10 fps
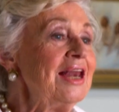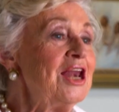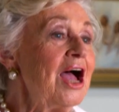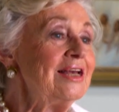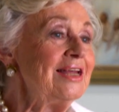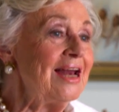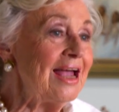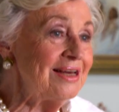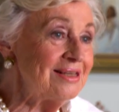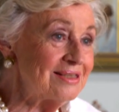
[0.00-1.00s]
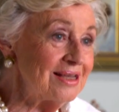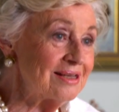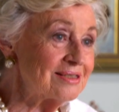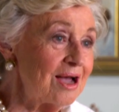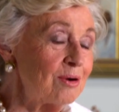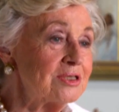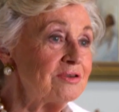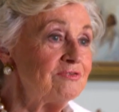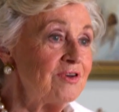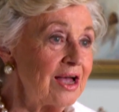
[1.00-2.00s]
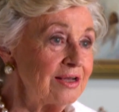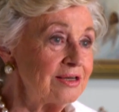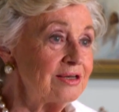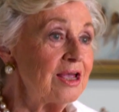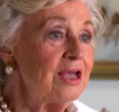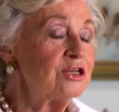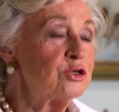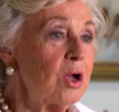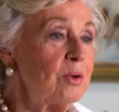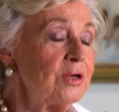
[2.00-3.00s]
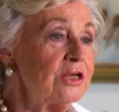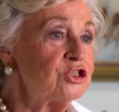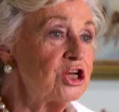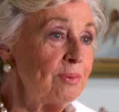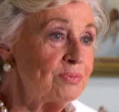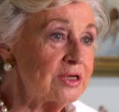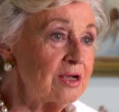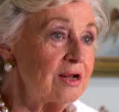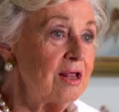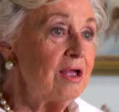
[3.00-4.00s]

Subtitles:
In 1986, I was invited to open a chapter